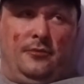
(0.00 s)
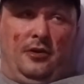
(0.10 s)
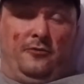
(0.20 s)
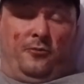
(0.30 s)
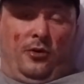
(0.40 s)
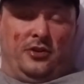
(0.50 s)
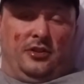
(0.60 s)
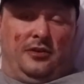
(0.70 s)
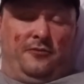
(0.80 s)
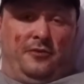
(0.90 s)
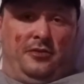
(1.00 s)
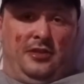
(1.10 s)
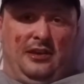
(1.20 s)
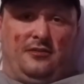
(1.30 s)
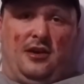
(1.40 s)
unfortunately for
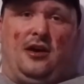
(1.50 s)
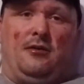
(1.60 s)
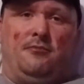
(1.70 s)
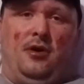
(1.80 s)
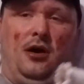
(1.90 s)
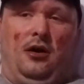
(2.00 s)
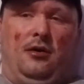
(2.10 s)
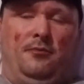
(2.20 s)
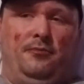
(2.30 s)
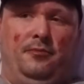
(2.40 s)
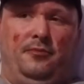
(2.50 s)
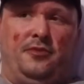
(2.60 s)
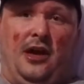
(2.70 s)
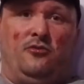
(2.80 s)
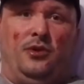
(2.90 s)
this time,
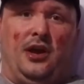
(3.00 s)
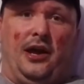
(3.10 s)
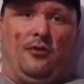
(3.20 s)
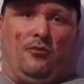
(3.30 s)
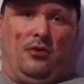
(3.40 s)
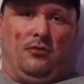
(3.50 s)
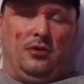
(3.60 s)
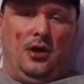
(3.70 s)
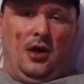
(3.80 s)
things went kind of wrong.